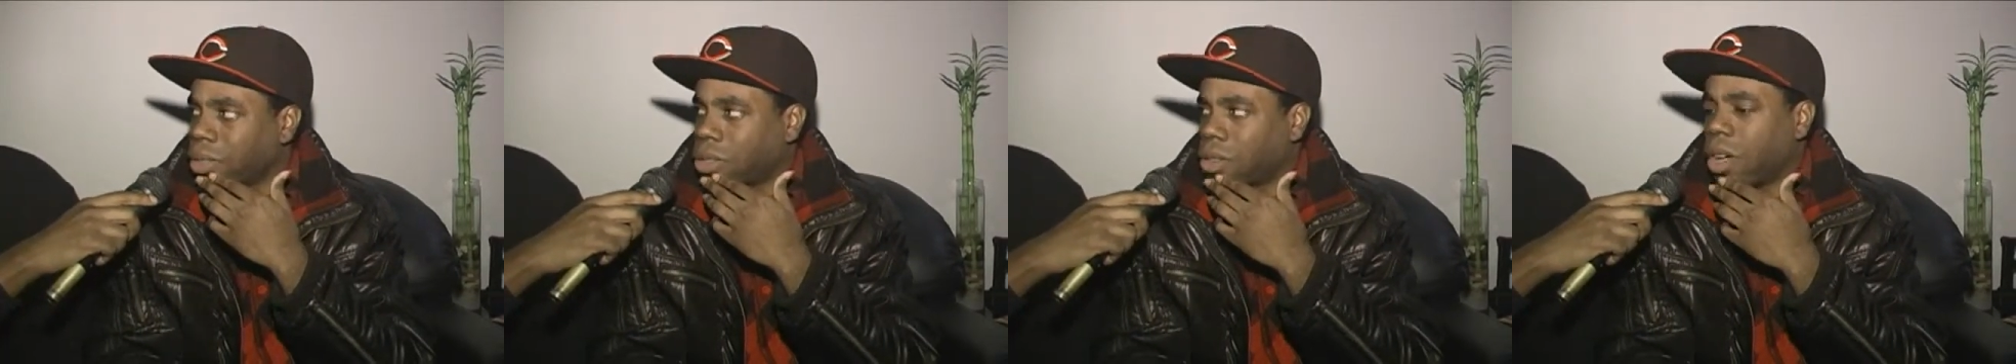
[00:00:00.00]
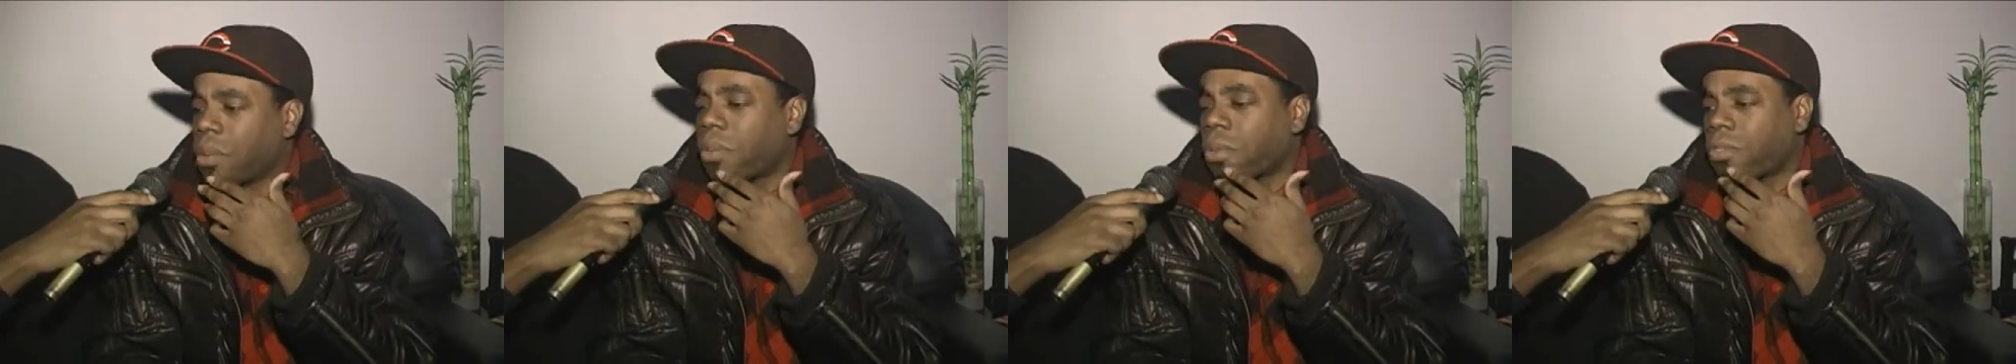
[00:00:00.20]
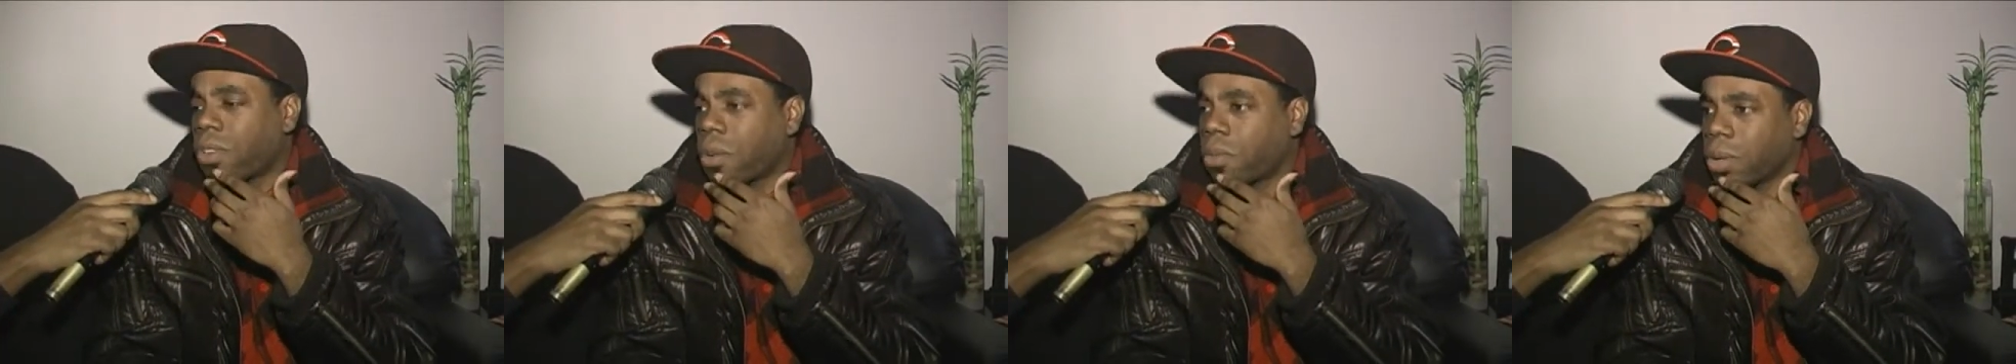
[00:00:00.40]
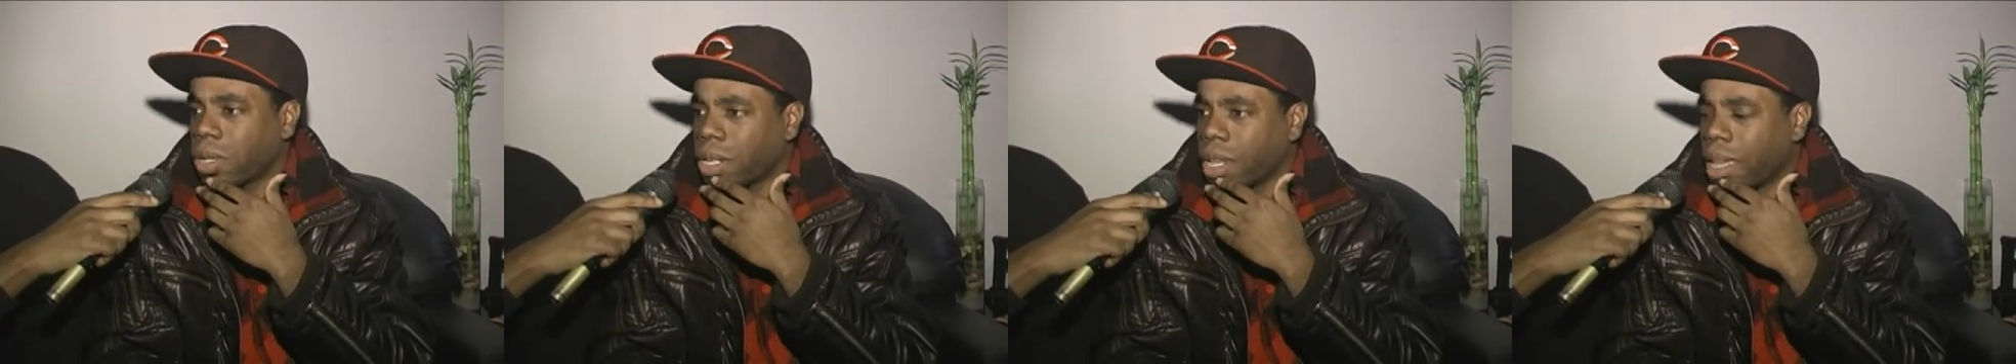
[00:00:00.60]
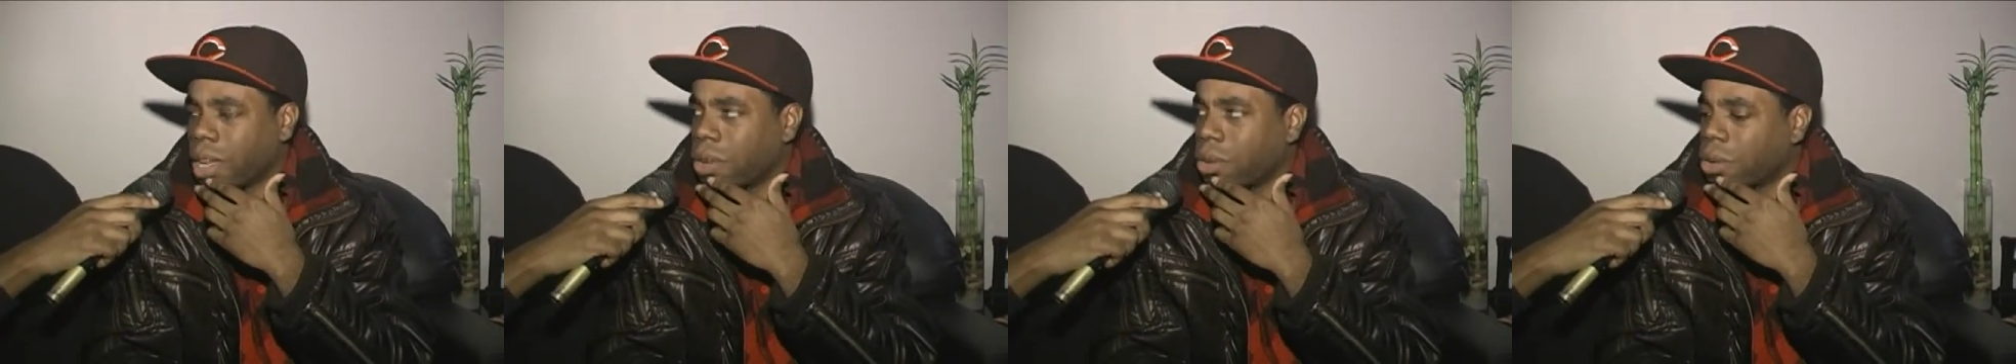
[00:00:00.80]
So I'm gonna run
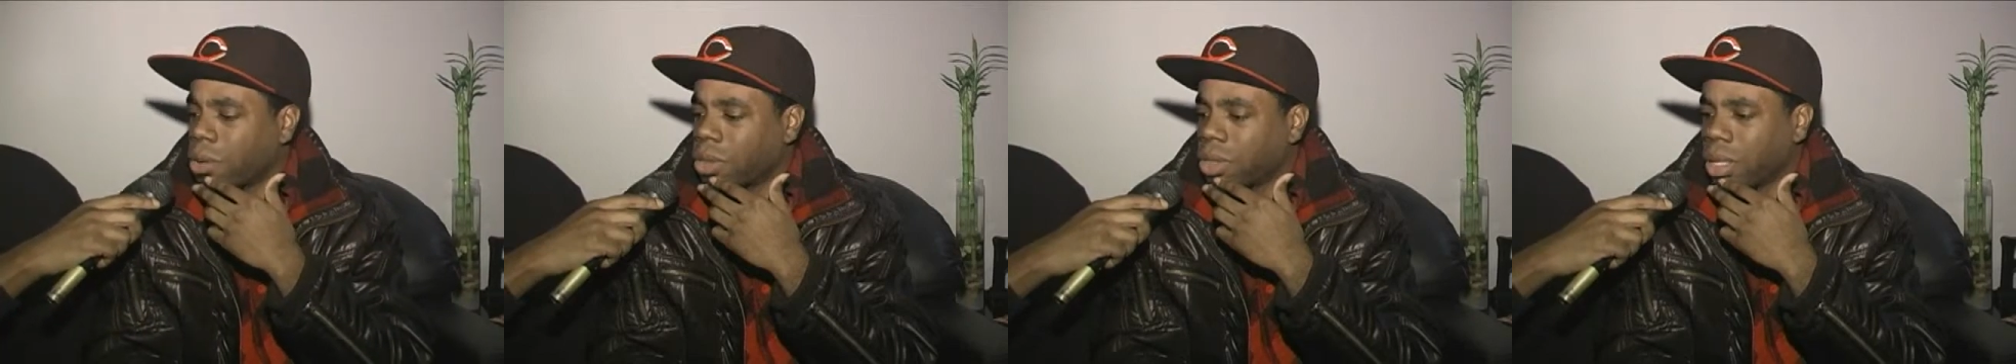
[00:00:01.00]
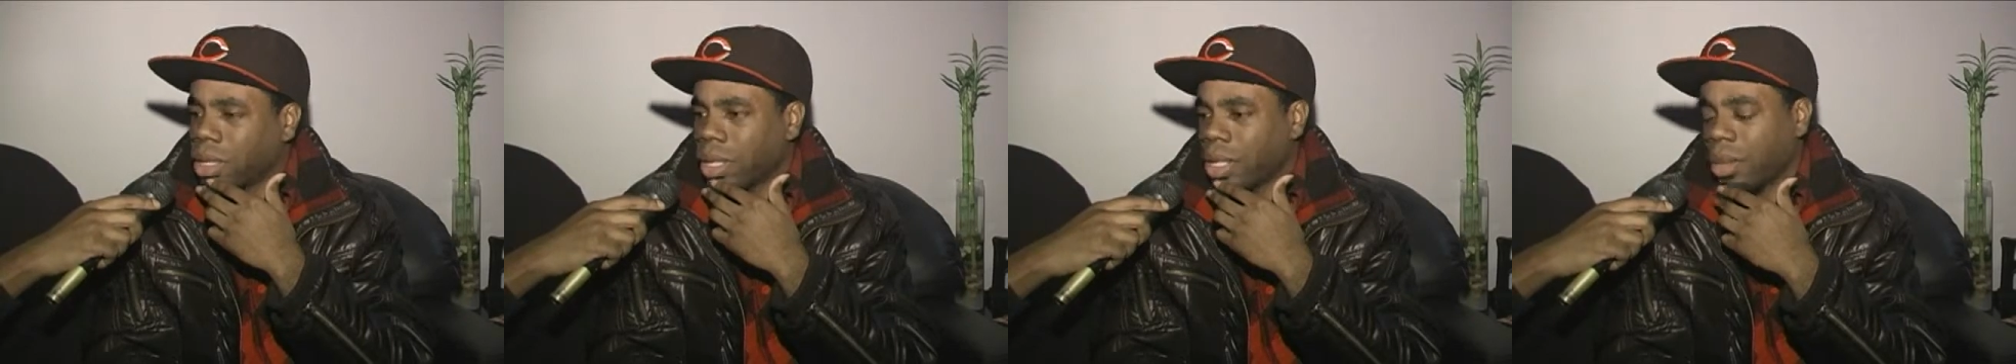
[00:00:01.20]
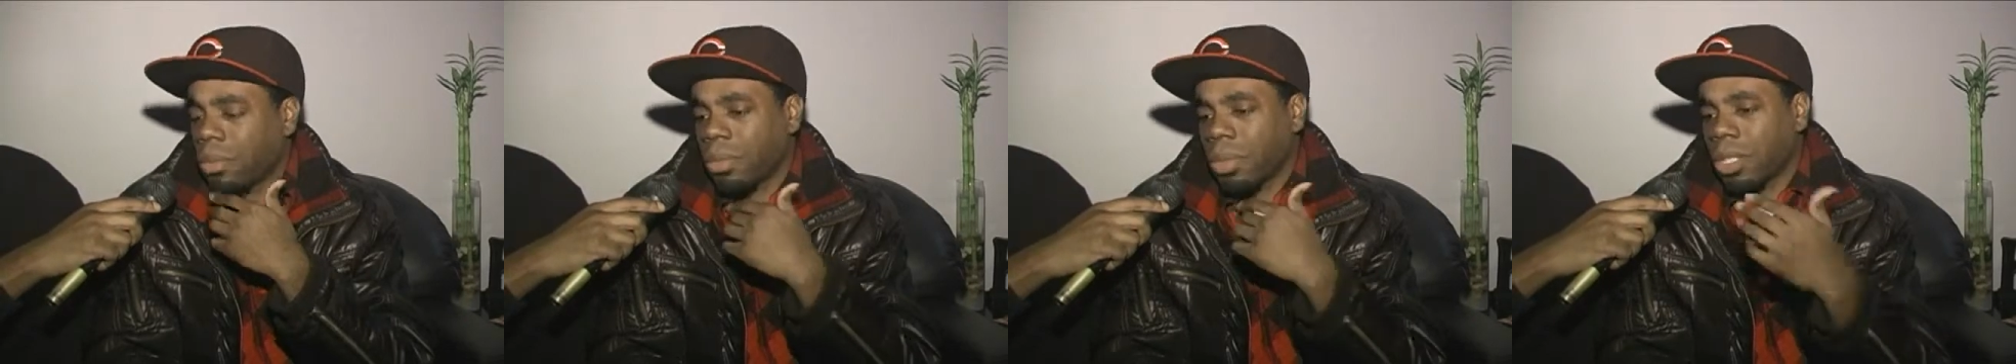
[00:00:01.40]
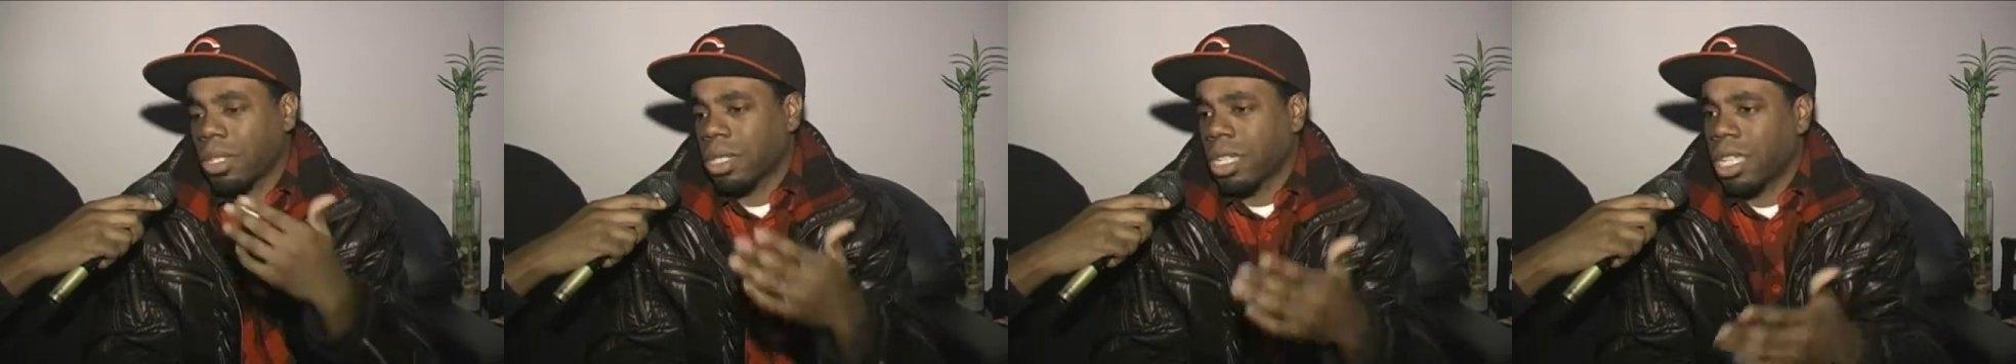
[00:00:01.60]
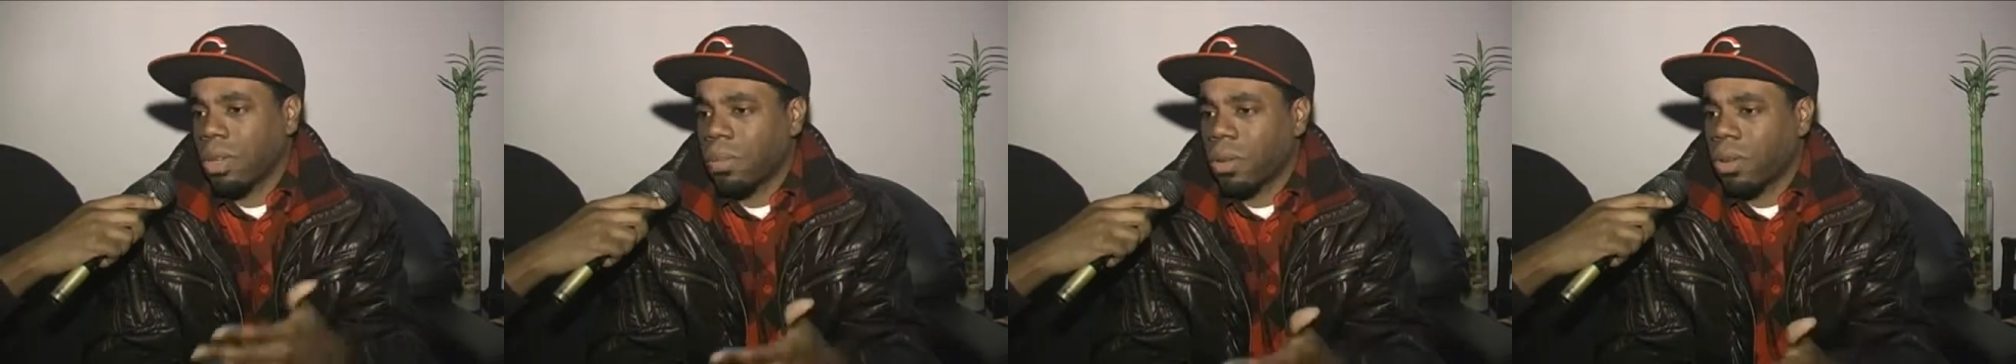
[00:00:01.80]
with that whole thing, and let me
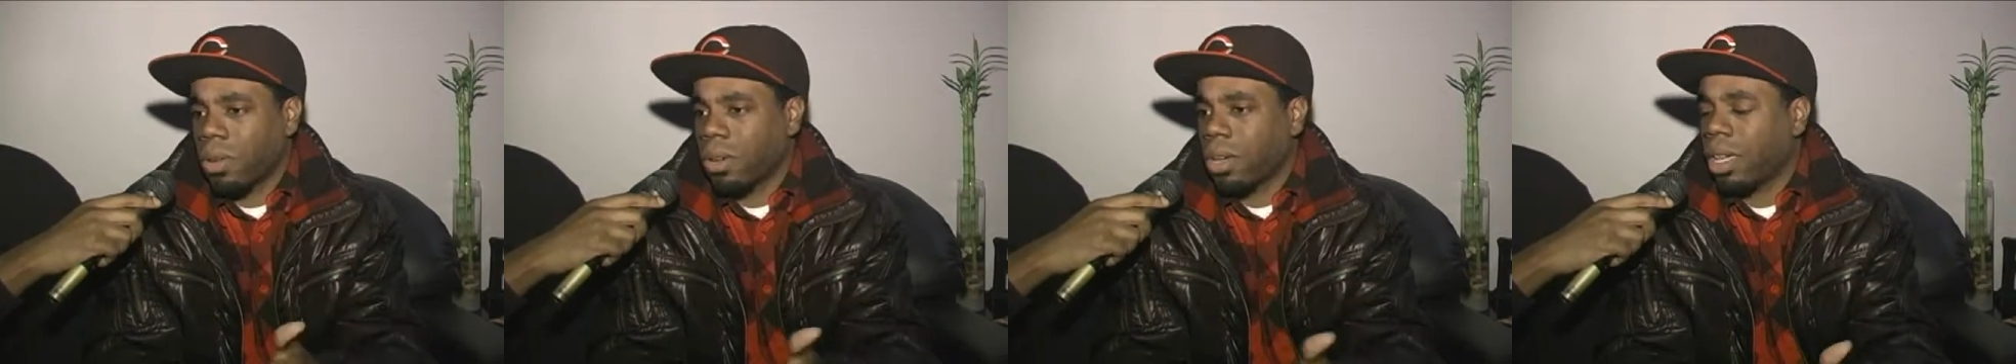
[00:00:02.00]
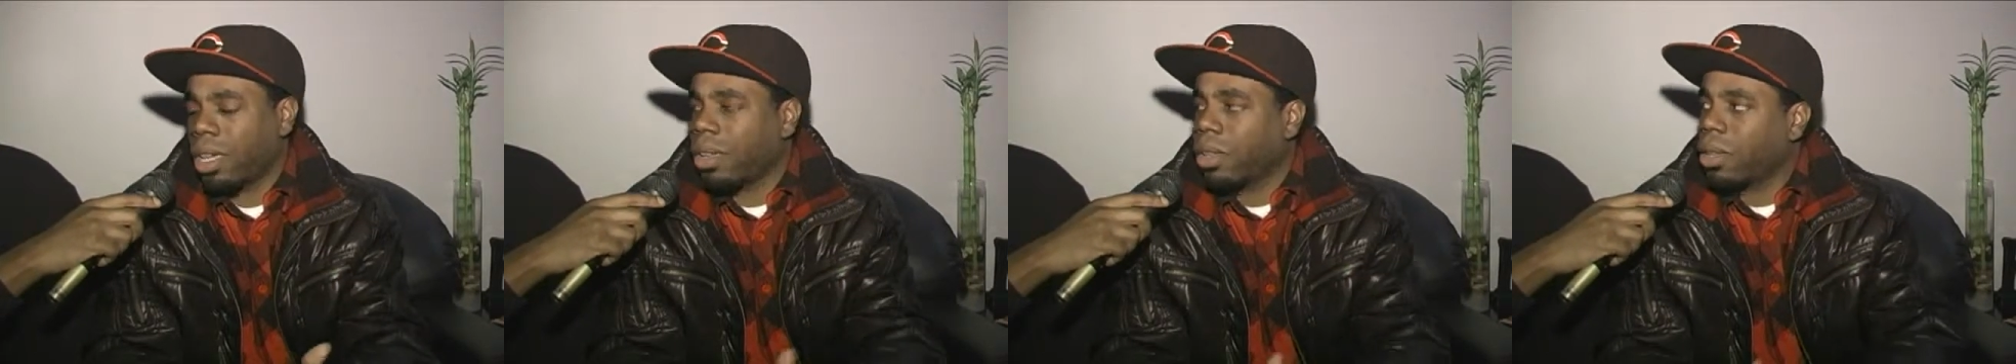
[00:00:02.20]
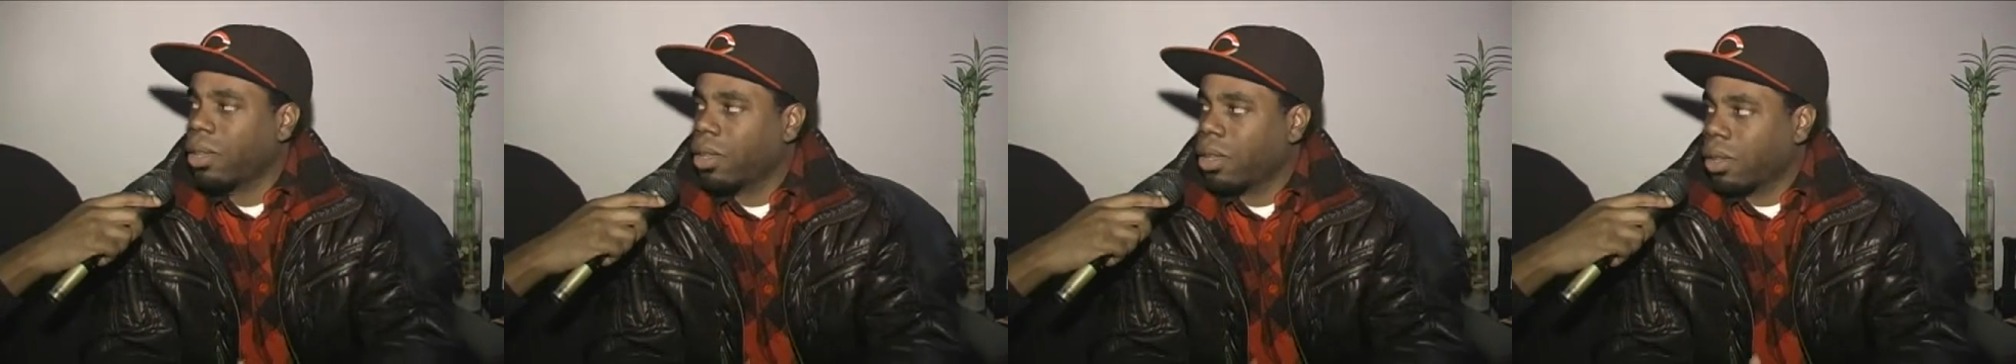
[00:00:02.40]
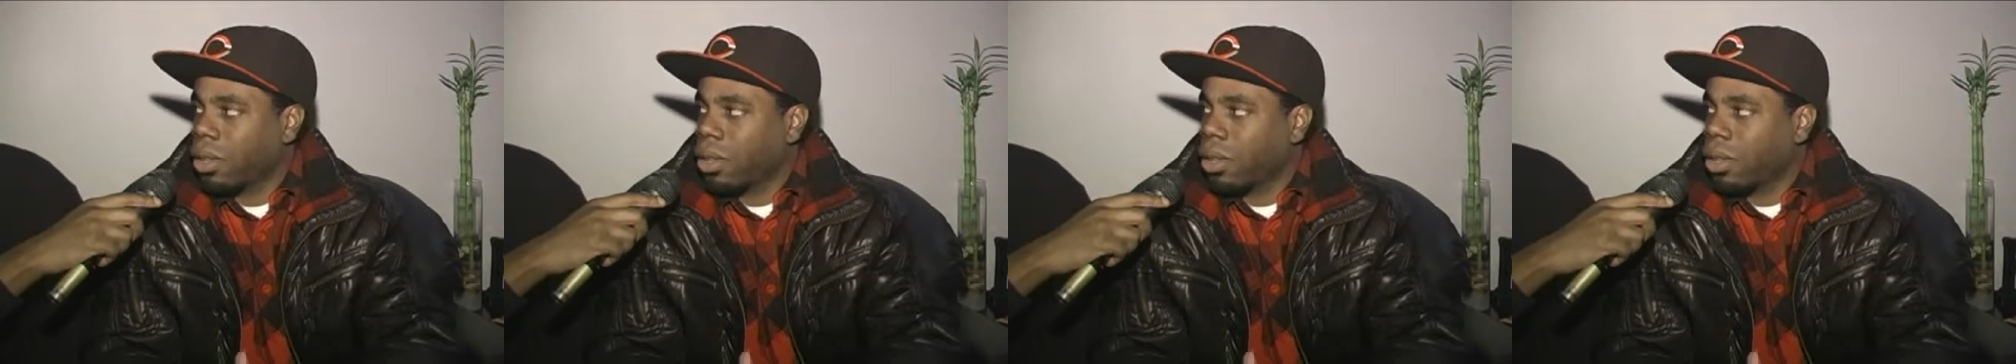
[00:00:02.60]
just keep it on that.